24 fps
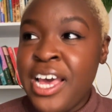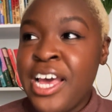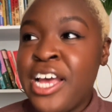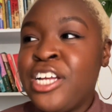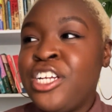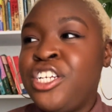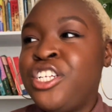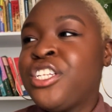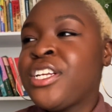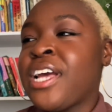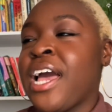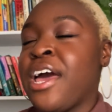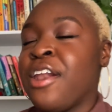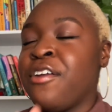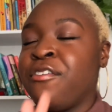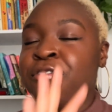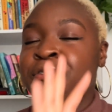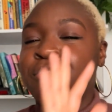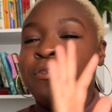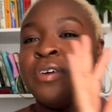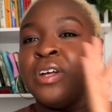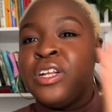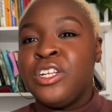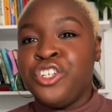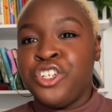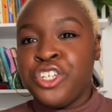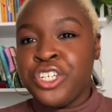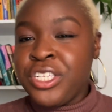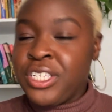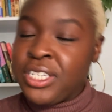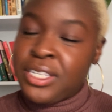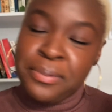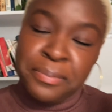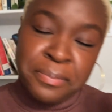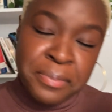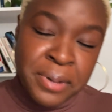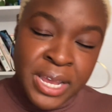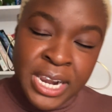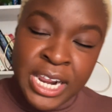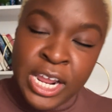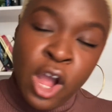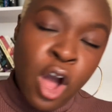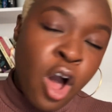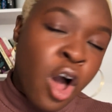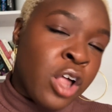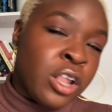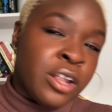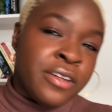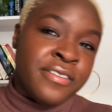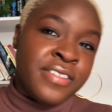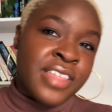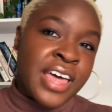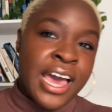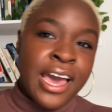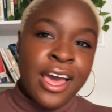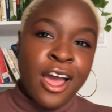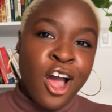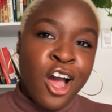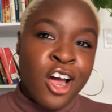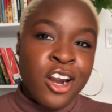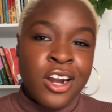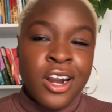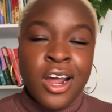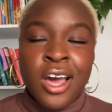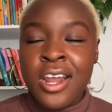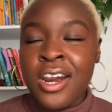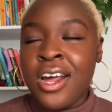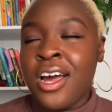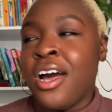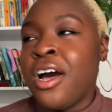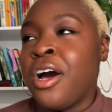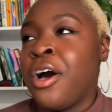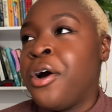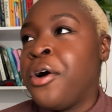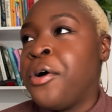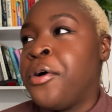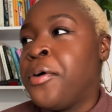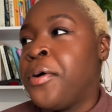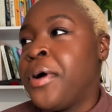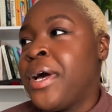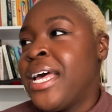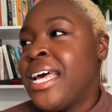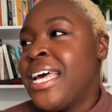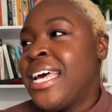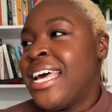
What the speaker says: She's kind of just putting all of that on Nana O.